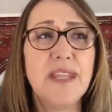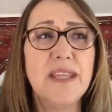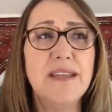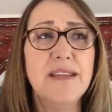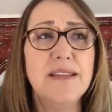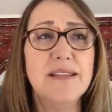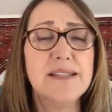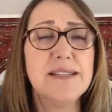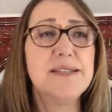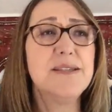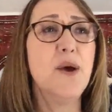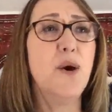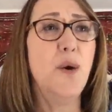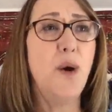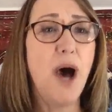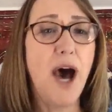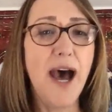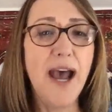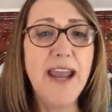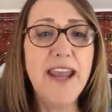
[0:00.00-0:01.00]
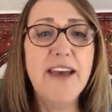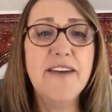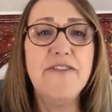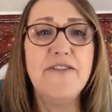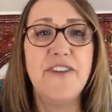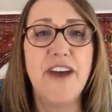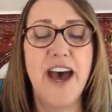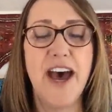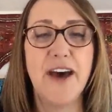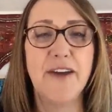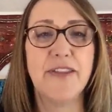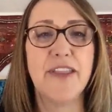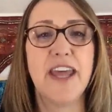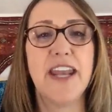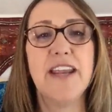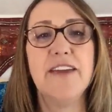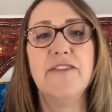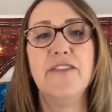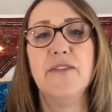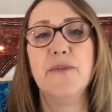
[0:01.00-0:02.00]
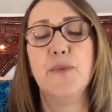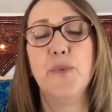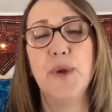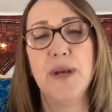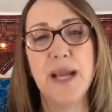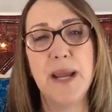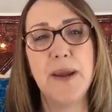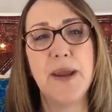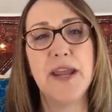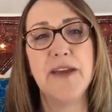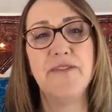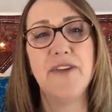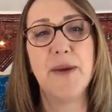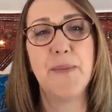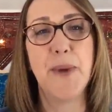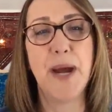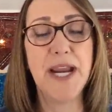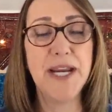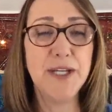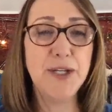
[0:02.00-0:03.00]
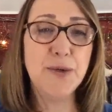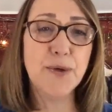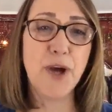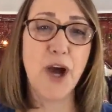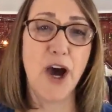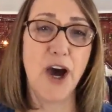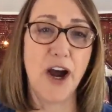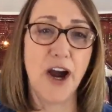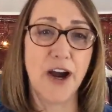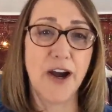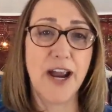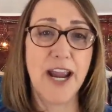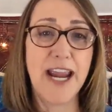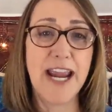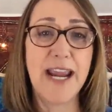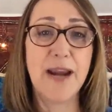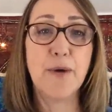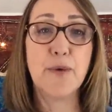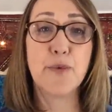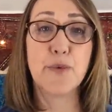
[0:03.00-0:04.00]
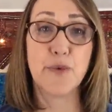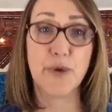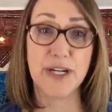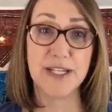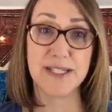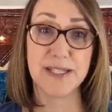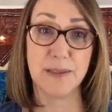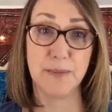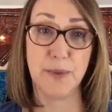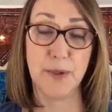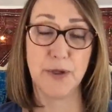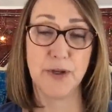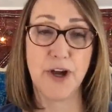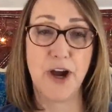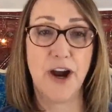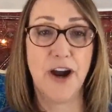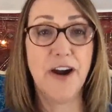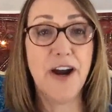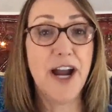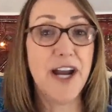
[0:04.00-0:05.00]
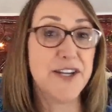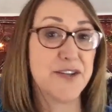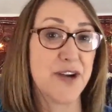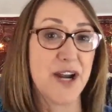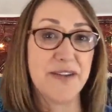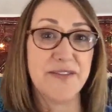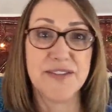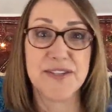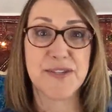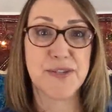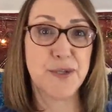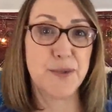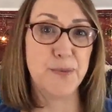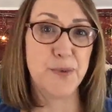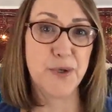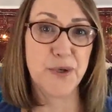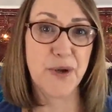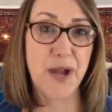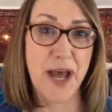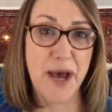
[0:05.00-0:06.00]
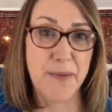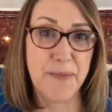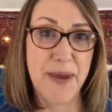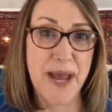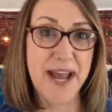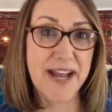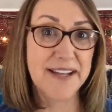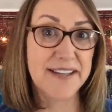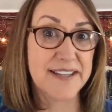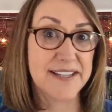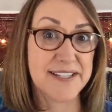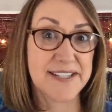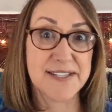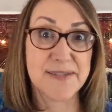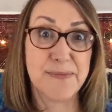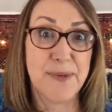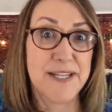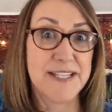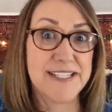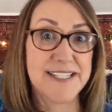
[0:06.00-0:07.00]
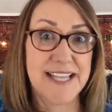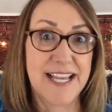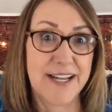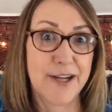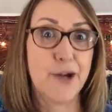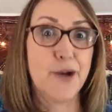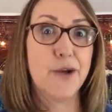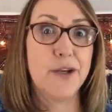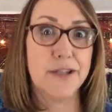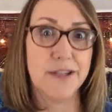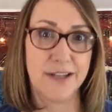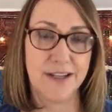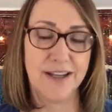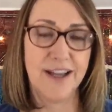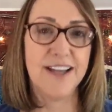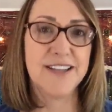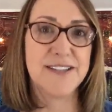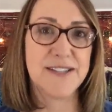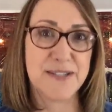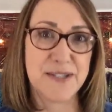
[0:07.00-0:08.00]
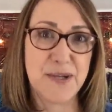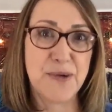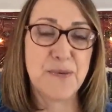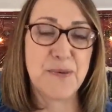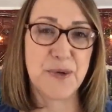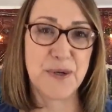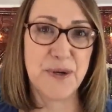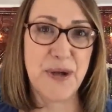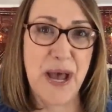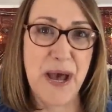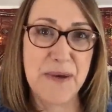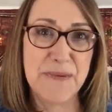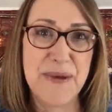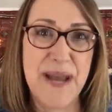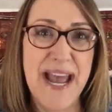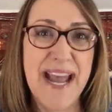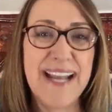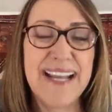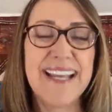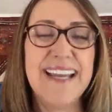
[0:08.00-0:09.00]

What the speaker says: so I have found that if I buy a new car, a reasonable car, I drive a Subaru Outback. This is my second Subaru Outback,